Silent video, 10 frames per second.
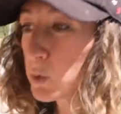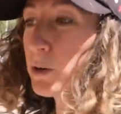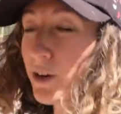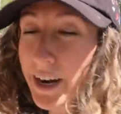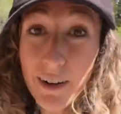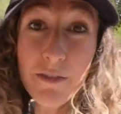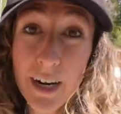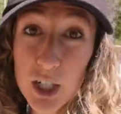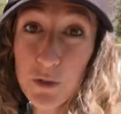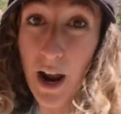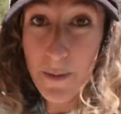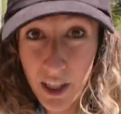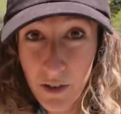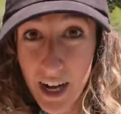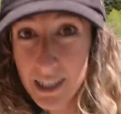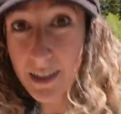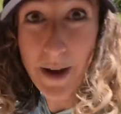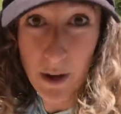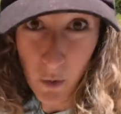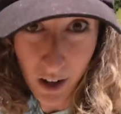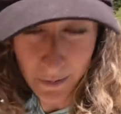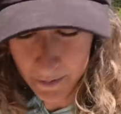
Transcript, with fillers: we'll be ready to finish framing the rest of the main wall.